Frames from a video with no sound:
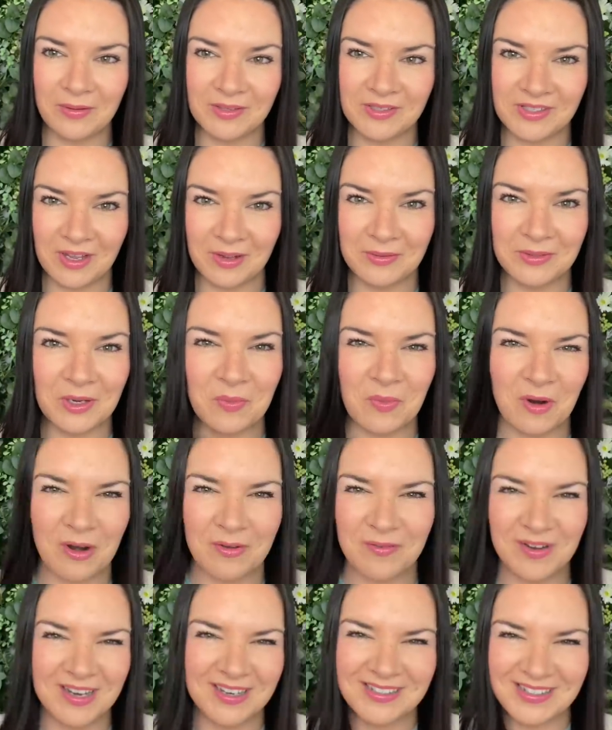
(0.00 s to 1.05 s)
So don't worry if
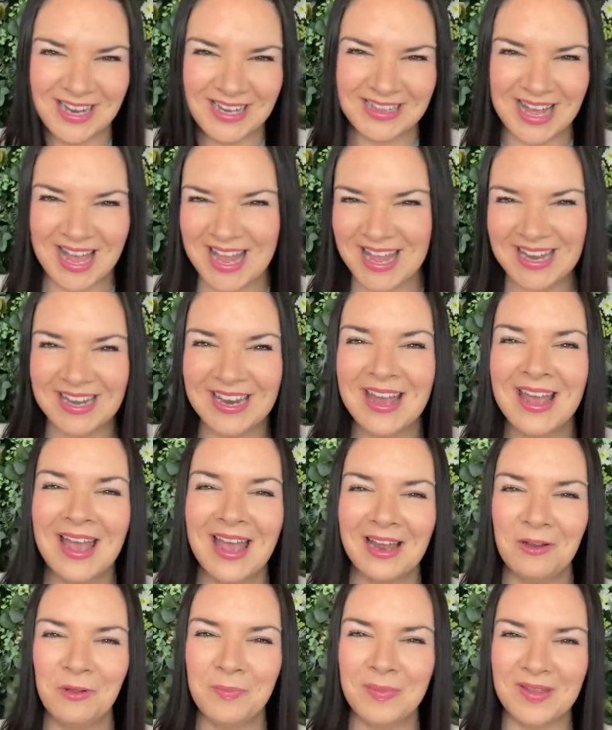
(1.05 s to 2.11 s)
you didn't take that in,
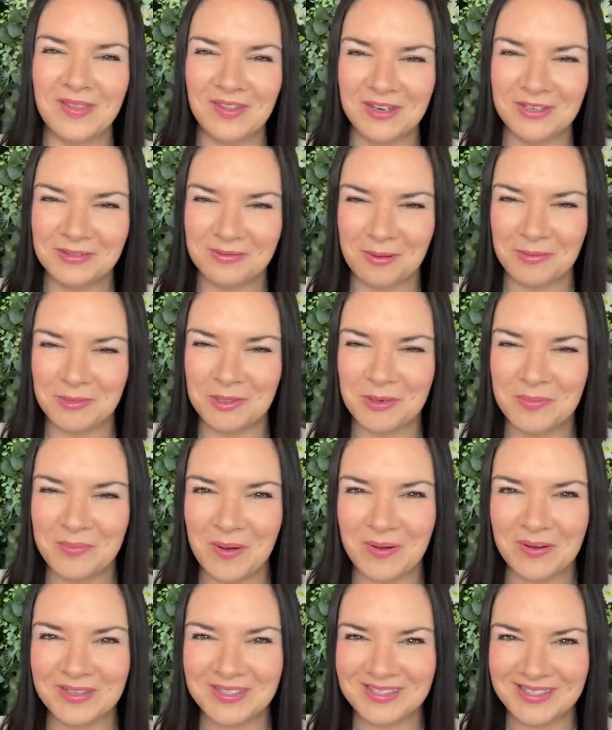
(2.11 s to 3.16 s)
it'll all be in the description
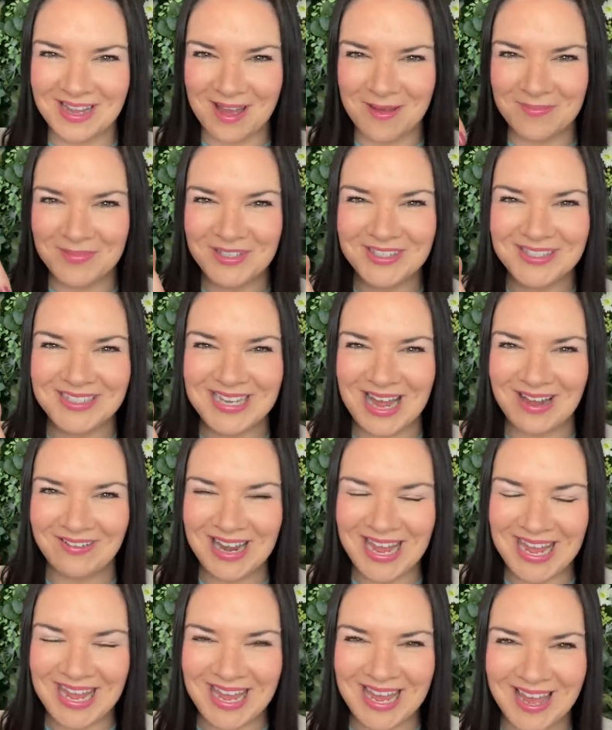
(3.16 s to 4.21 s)
box just down
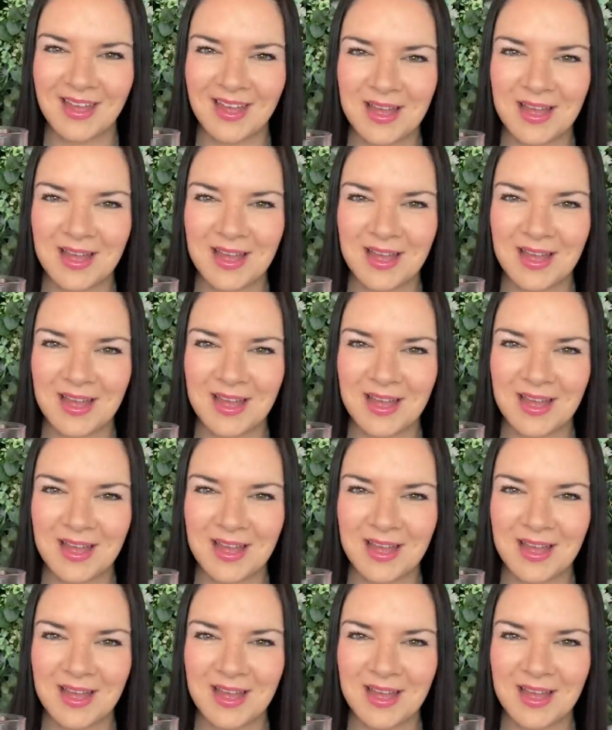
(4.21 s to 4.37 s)
here.